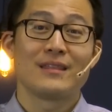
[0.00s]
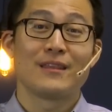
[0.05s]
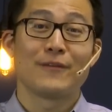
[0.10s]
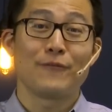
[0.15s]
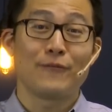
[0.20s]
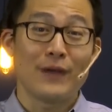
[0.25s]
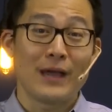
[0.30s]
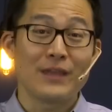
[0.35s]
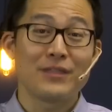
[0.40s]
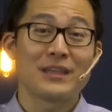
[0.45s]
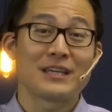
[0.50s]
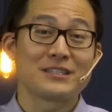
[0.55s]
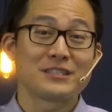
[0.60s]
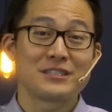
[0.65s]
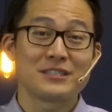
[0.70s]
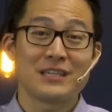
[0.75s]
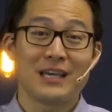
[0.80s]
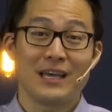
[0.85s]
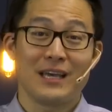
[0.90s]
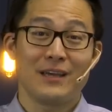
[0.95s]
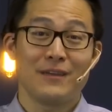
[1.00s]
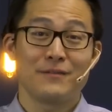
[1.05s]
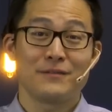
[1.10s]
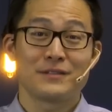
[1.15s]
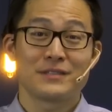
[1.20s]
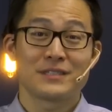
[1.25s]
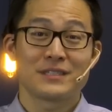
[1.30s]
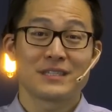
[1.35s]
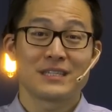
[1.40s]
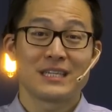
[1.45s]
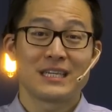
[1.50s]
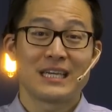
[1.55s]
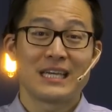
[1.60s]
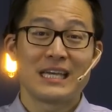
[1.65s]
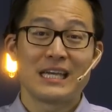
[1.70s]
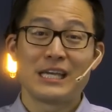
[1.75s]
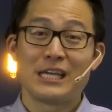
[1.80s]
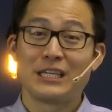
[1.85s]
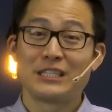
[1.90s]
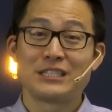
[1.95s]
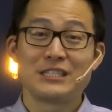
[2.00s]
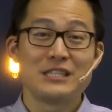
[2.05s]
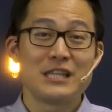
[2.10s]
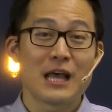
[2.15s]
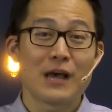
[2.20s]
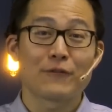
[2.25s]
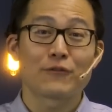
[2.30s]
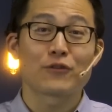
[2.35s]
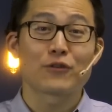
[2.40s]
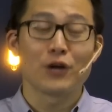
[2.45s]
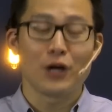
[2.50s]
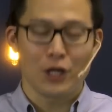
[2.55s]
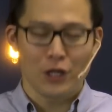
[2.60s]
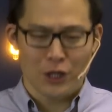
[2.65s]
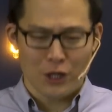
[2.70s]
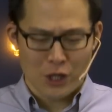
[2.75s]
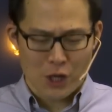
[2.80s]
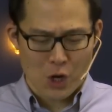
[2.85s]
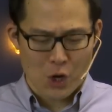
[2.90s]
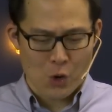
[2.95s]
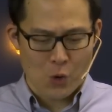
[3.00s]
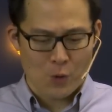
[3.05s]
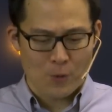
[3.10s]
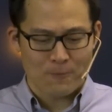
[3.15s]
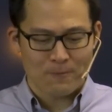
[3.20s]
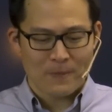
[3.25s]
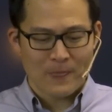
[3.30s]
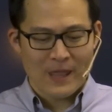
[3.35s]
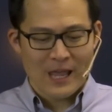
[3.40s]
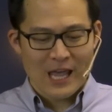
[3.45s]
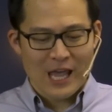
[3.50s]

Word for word: the faith that saves, is never alone.